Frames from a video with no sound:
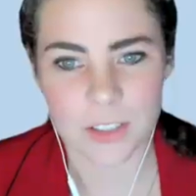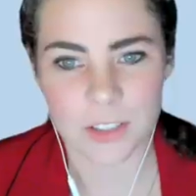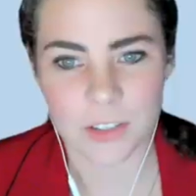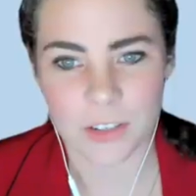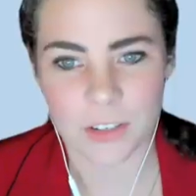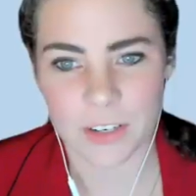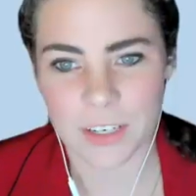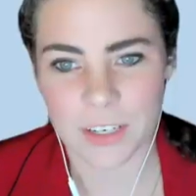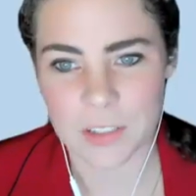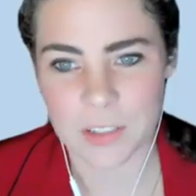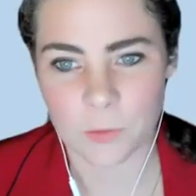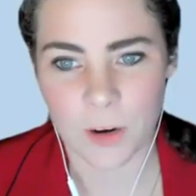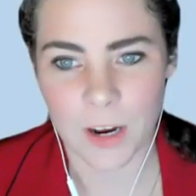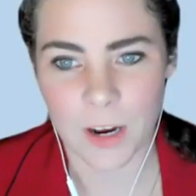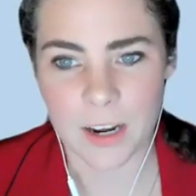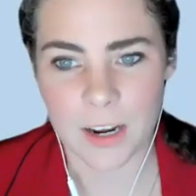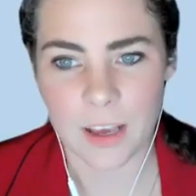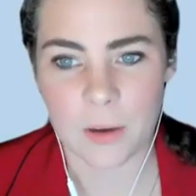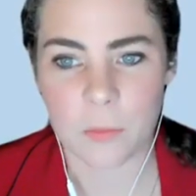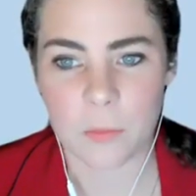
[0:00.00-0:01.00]
please join us
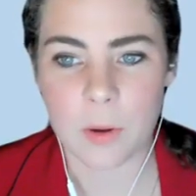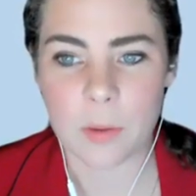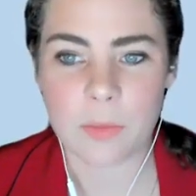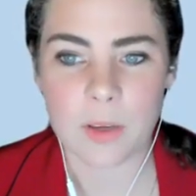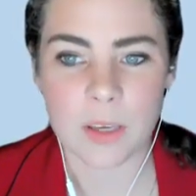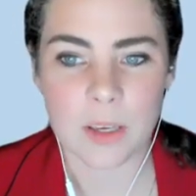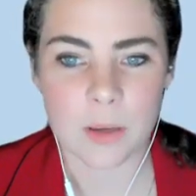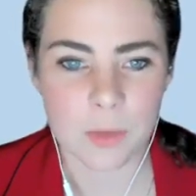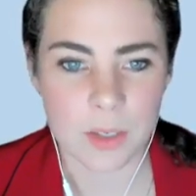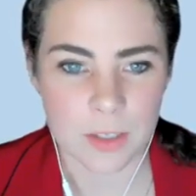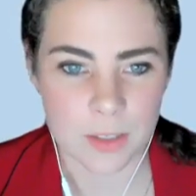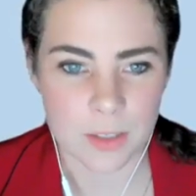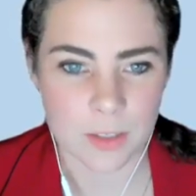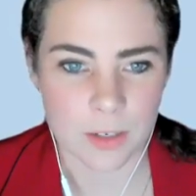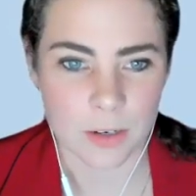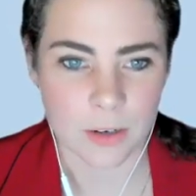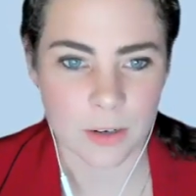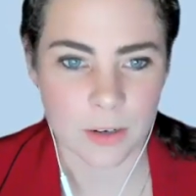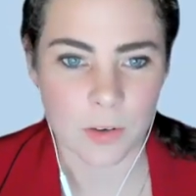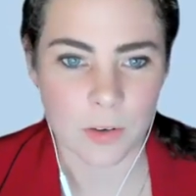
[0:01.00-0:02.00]
Friday at 1 p.m.
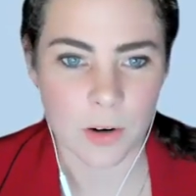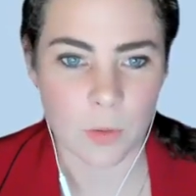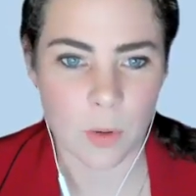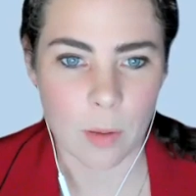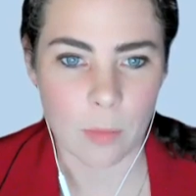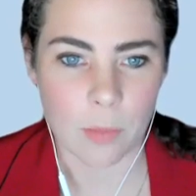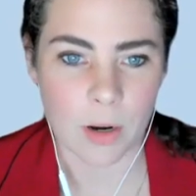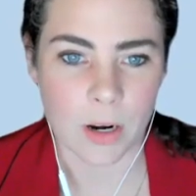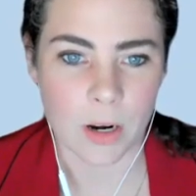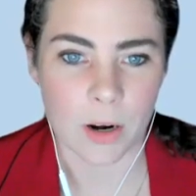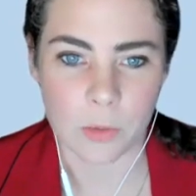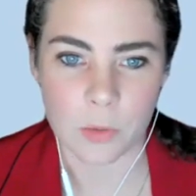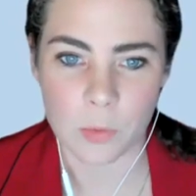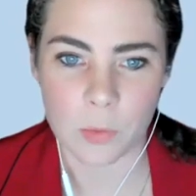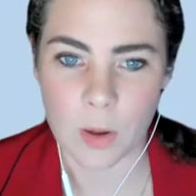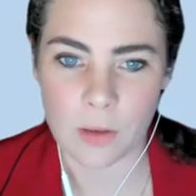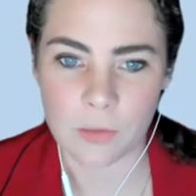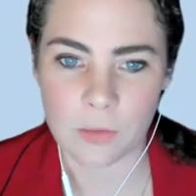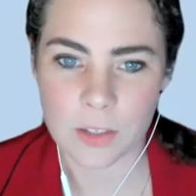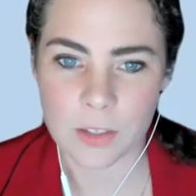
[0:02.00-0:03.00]
Eastern for a webinar
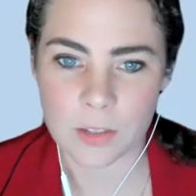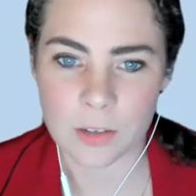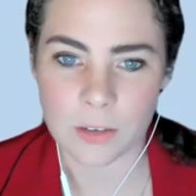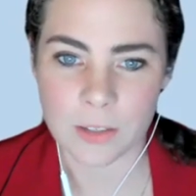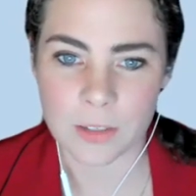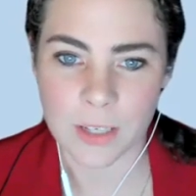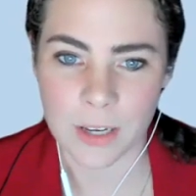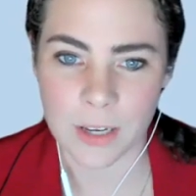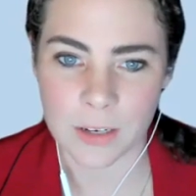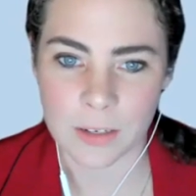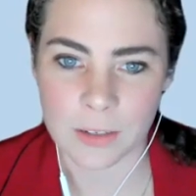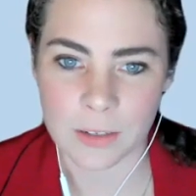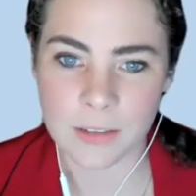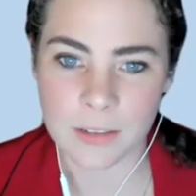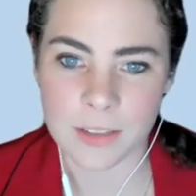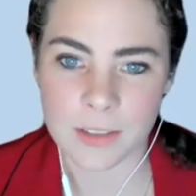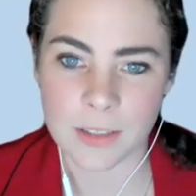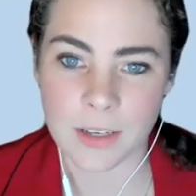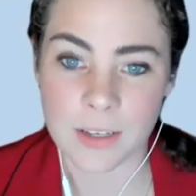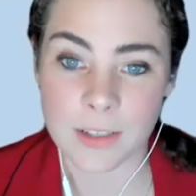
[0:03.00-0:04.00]
with Wafa
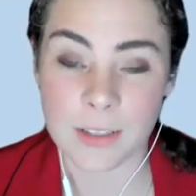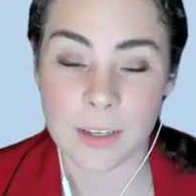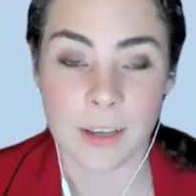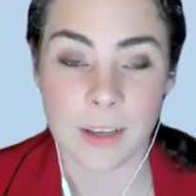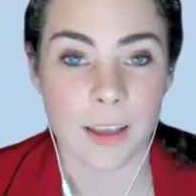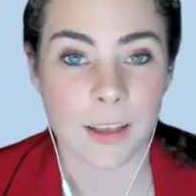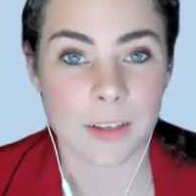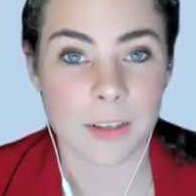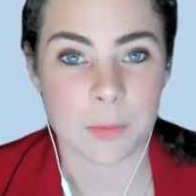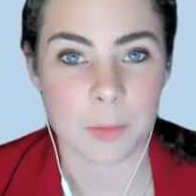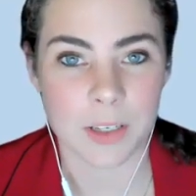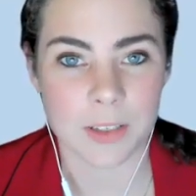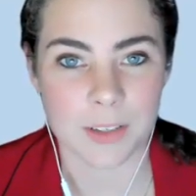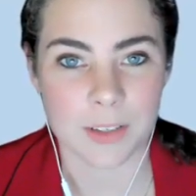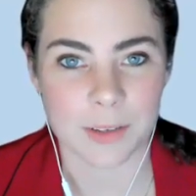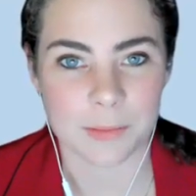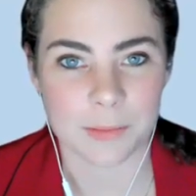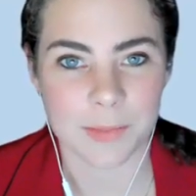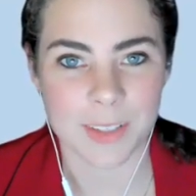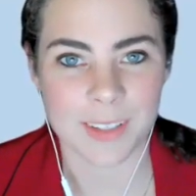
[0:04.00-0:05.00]
Sultan discussing
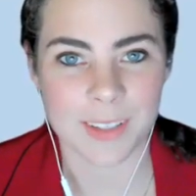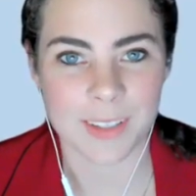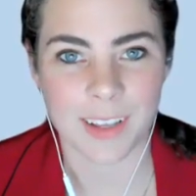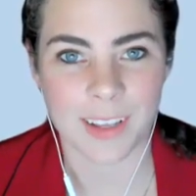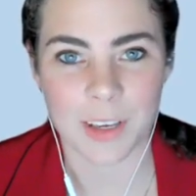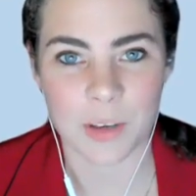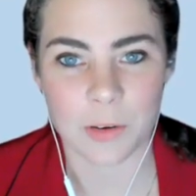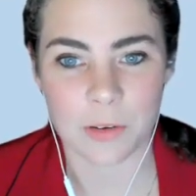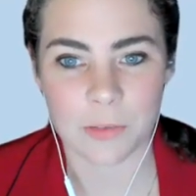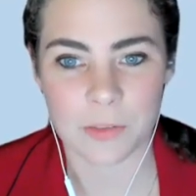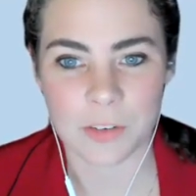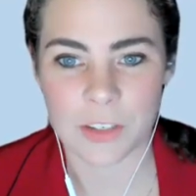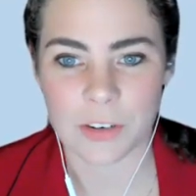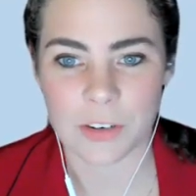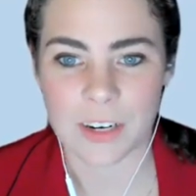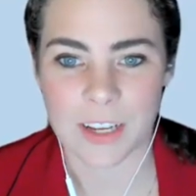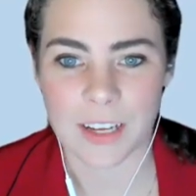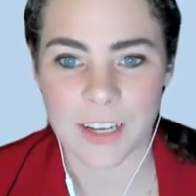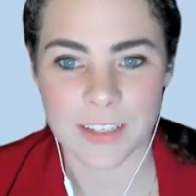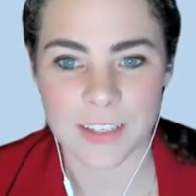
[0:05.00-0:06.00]
ex-Muslims. Thank you all for
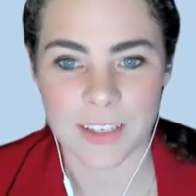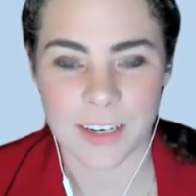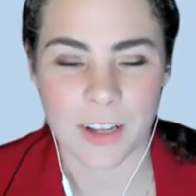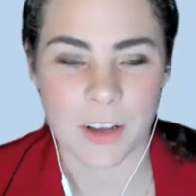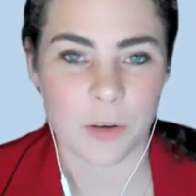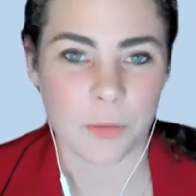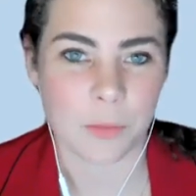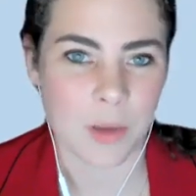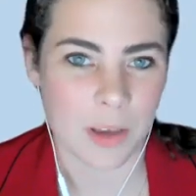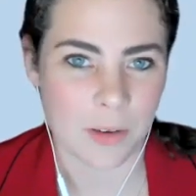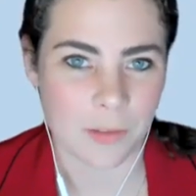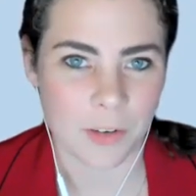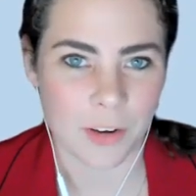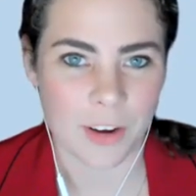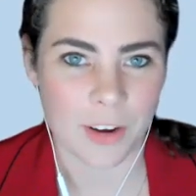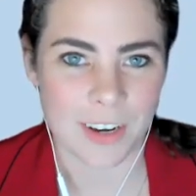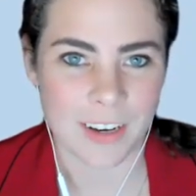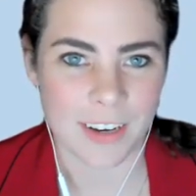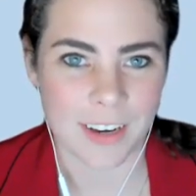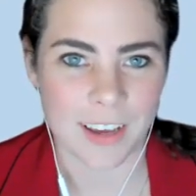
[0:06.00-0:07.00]
joining us, and I hope you have a
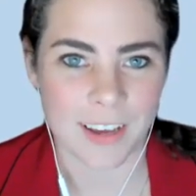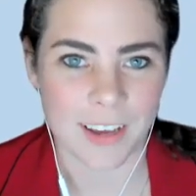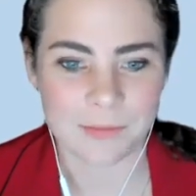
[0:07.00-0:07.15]
great